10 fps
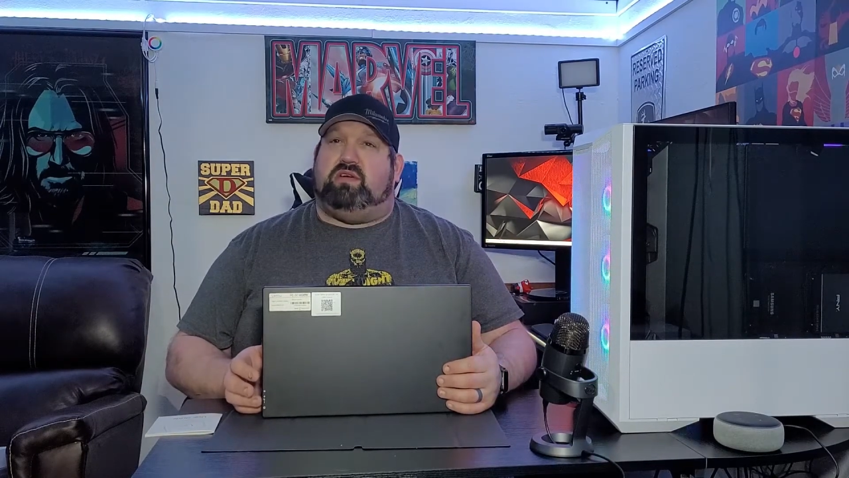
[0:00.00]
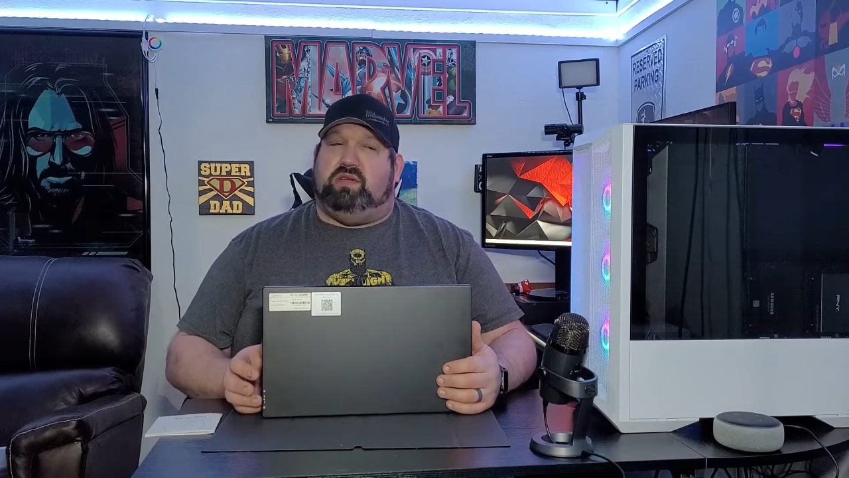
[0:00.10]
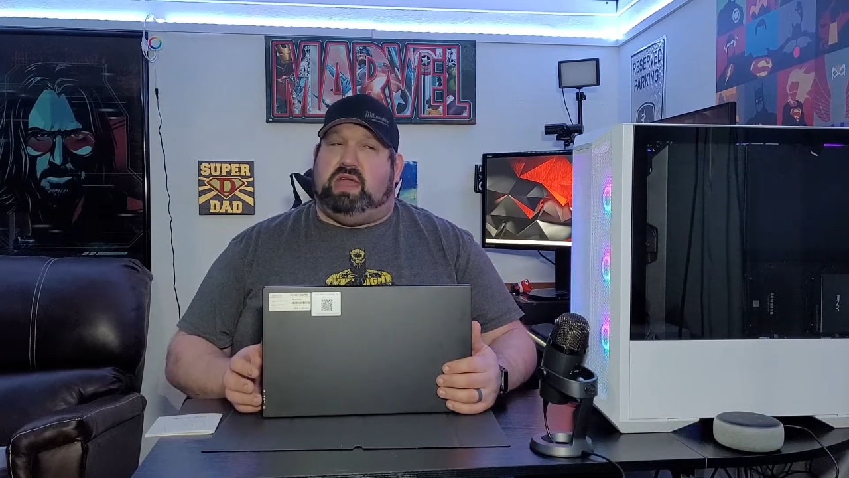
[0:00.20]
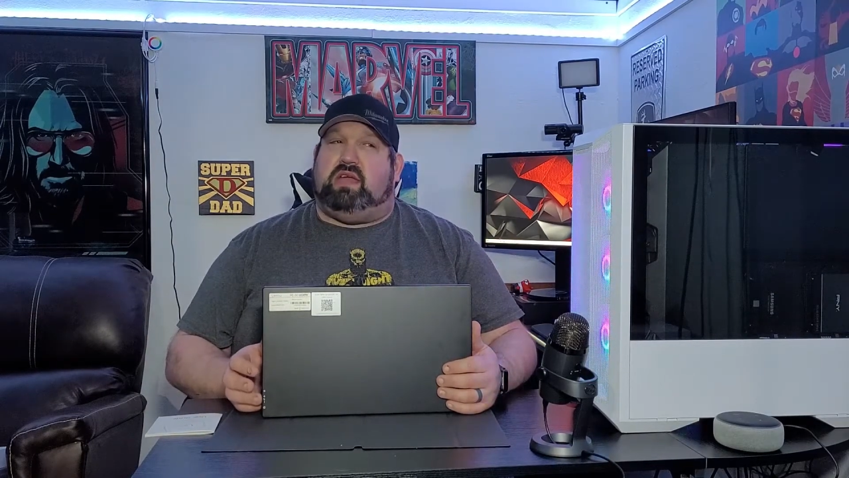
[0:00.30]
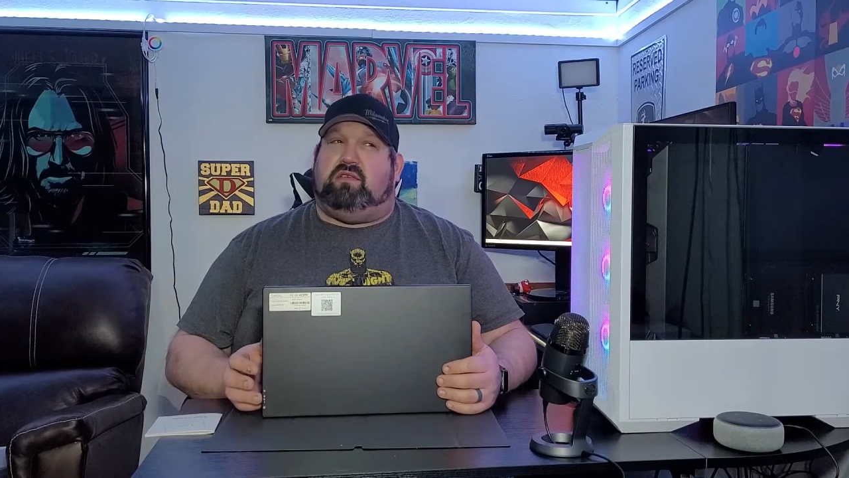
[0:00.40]

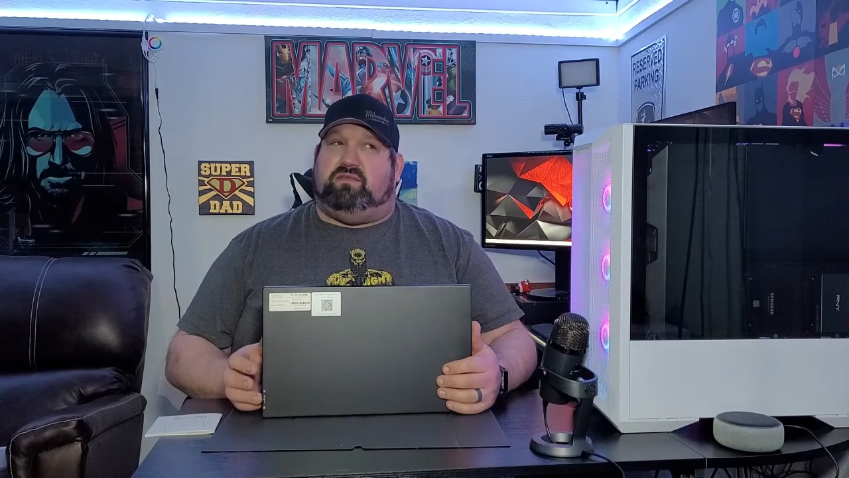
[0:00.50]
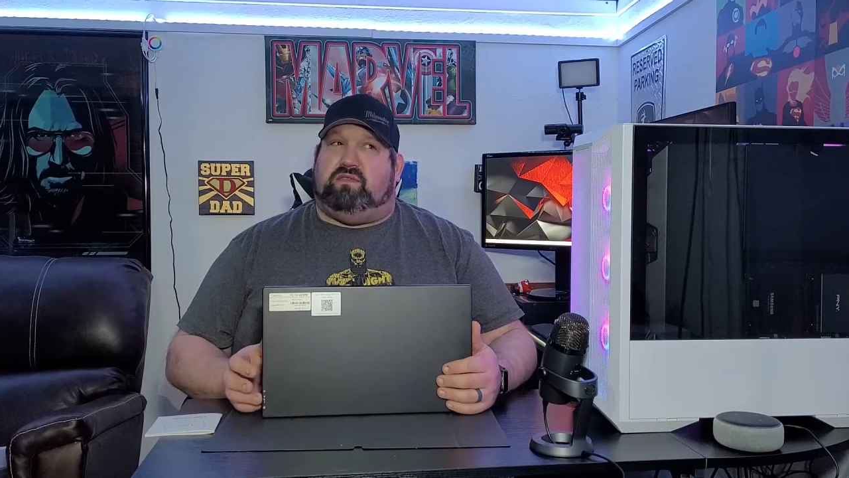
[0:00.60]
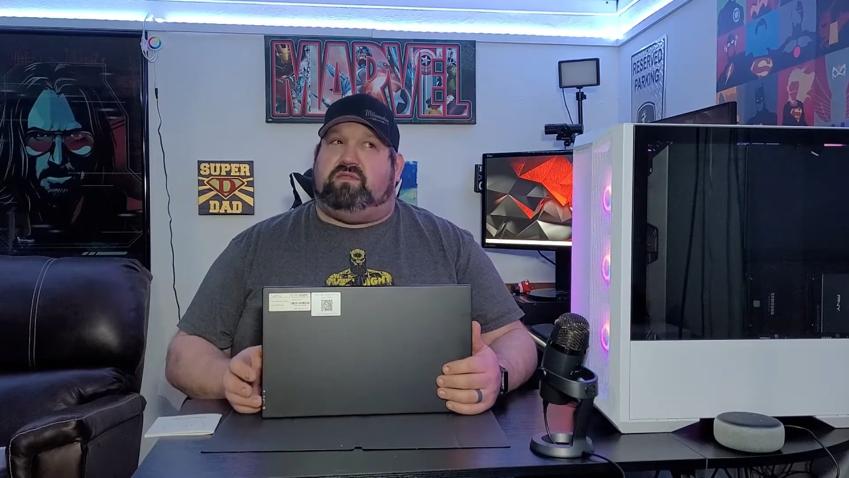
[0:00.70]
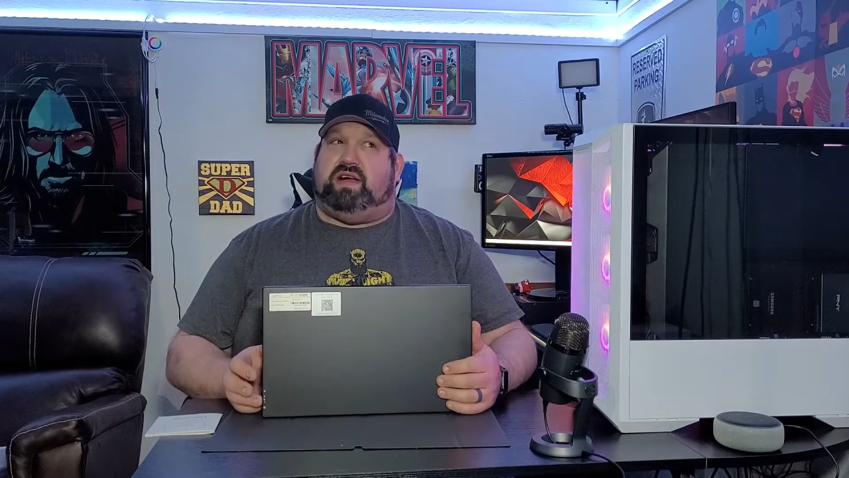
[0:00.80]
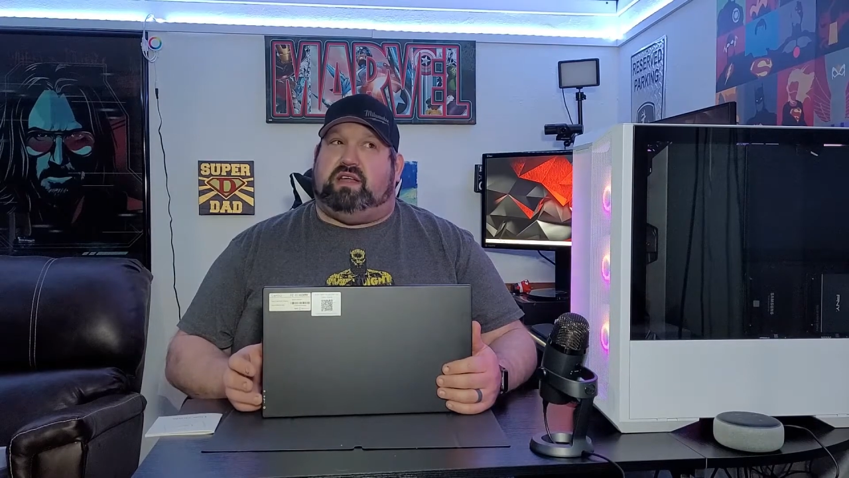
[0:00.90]
you can't go
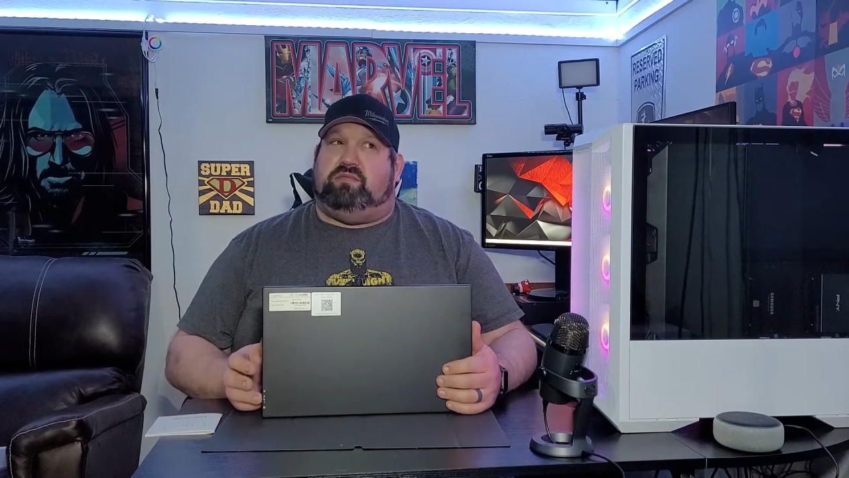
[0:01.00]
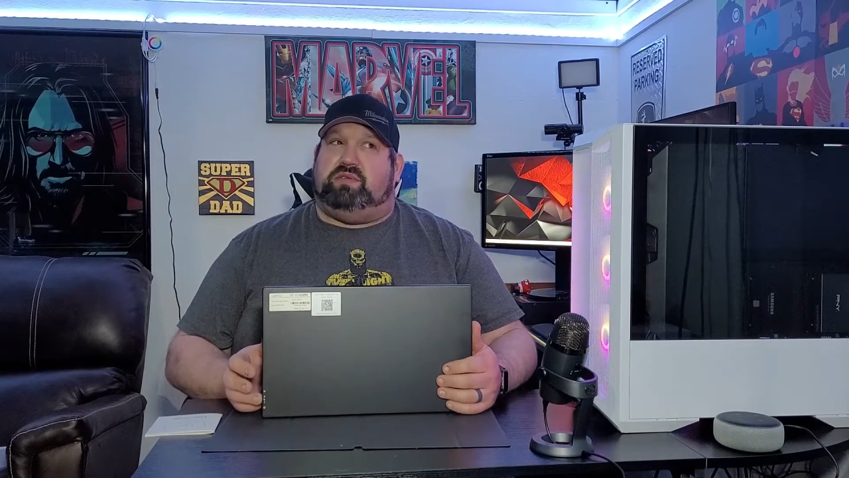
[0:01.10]
full volume,